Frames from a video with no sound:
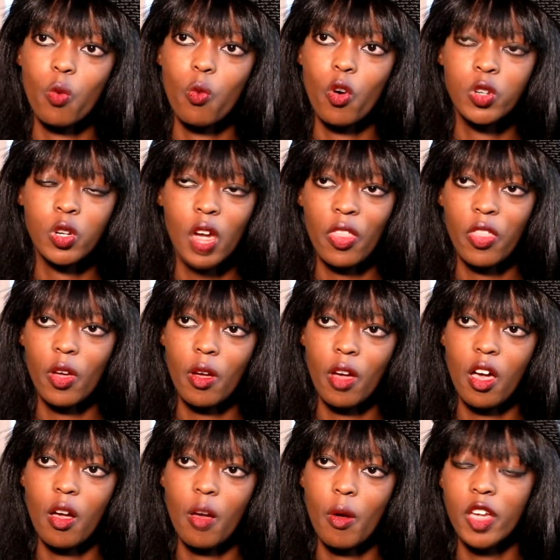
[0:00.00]
what the
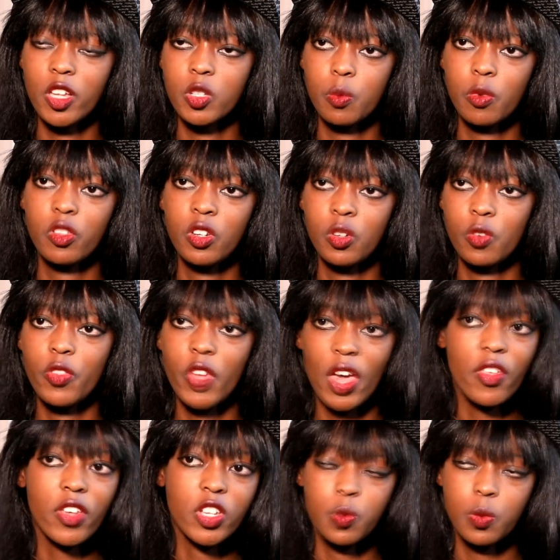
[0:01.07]

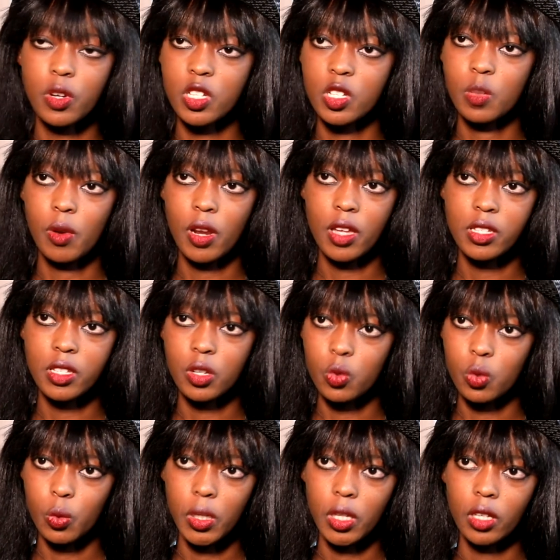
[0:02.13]
other experienced players are
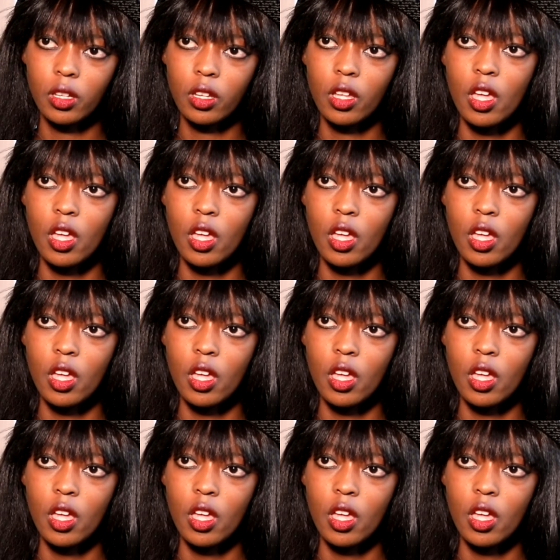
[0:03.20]
doing.